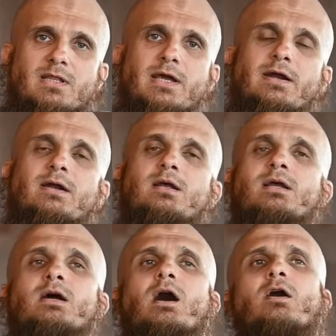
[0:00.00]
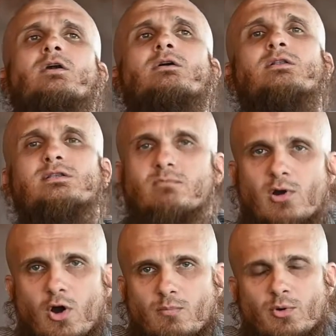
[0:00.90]
their articles and
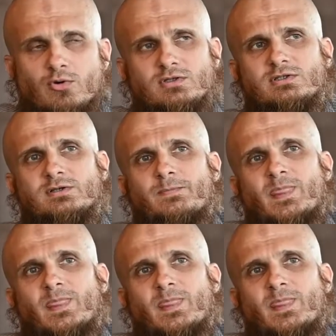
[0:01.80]
blog posts.